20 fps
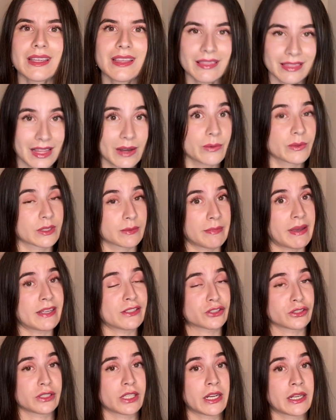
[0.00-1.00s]
That was
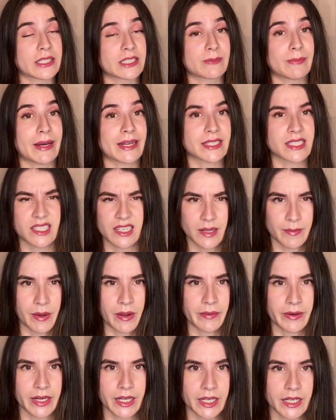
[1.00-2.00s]
majorly unexpected, am I
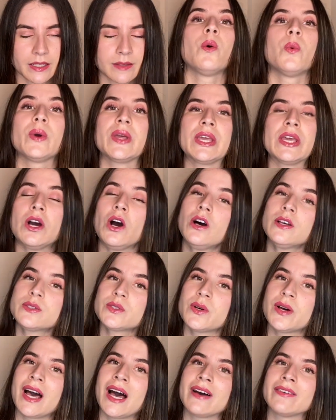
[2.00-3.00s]
right? We also
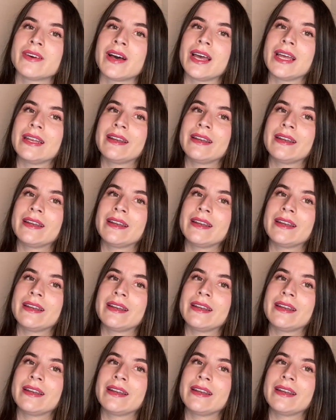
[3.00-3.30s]
have